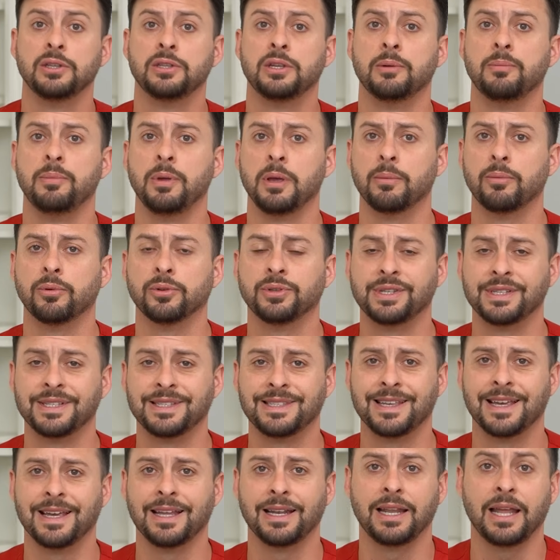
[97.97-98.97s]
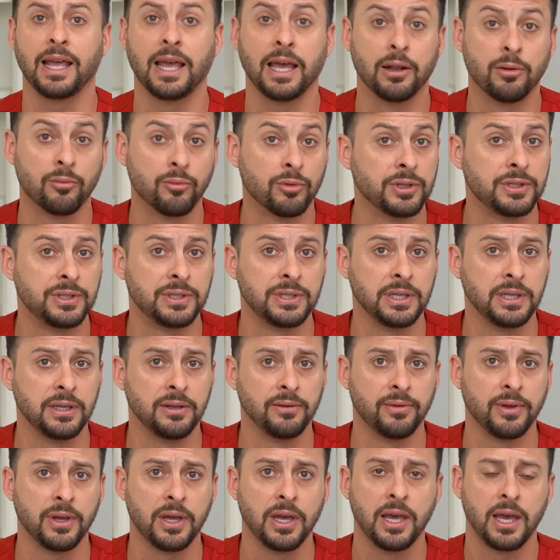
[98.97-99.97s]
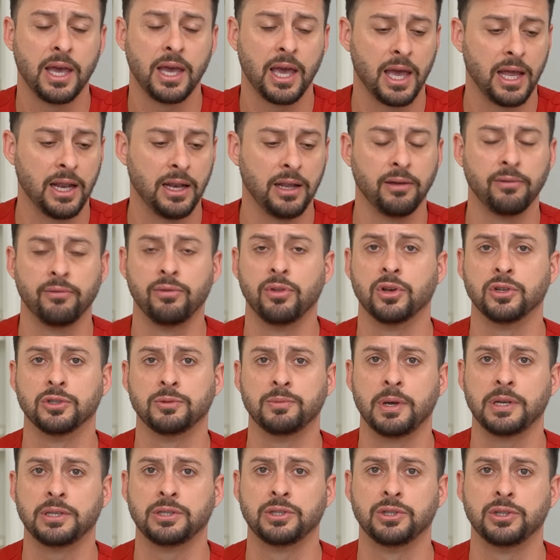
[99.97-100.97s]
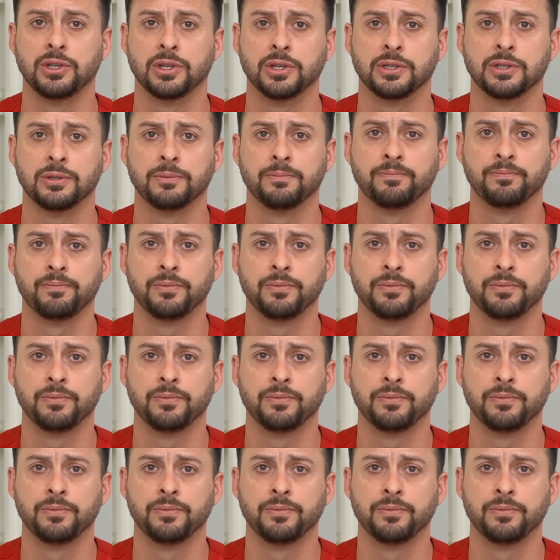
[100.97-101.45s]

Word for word: to be able to send and receive any of those messages.